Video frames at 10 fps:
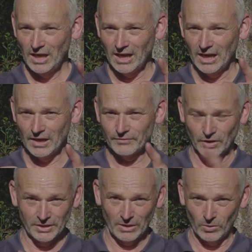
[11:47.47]
I've
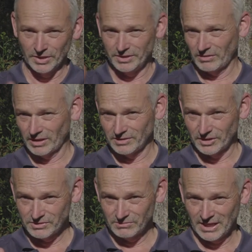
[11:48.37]
got no idea. I
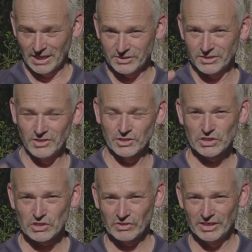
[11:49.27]
still can't see the
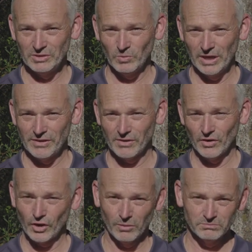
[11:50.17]
screen, whether or
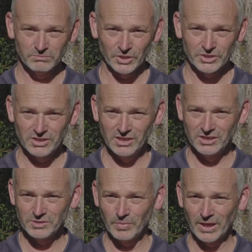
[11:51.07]
not my skin
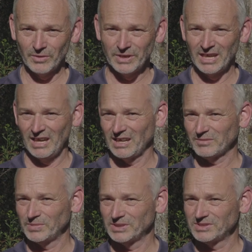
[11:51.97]
is blowing out,
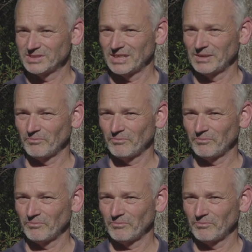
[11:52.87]
but